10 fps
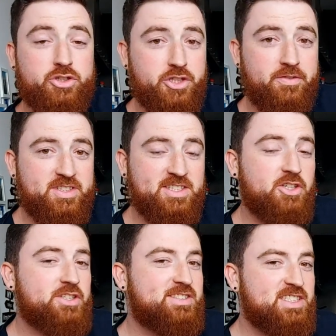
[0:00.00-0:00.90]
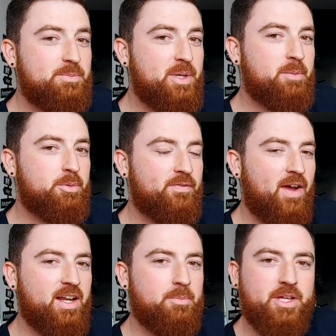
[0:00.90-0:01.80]
Your services are still being
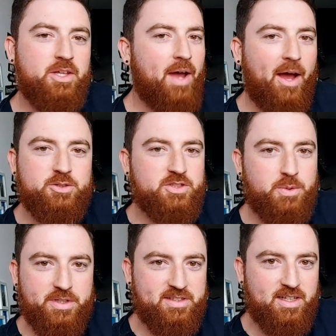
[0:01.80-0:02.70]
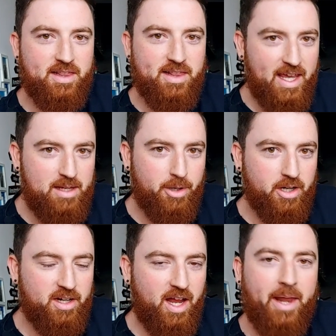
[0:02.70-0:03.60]
provided, but you outsourced the
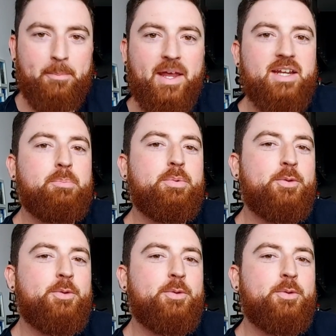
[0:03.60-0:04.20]
labor and made a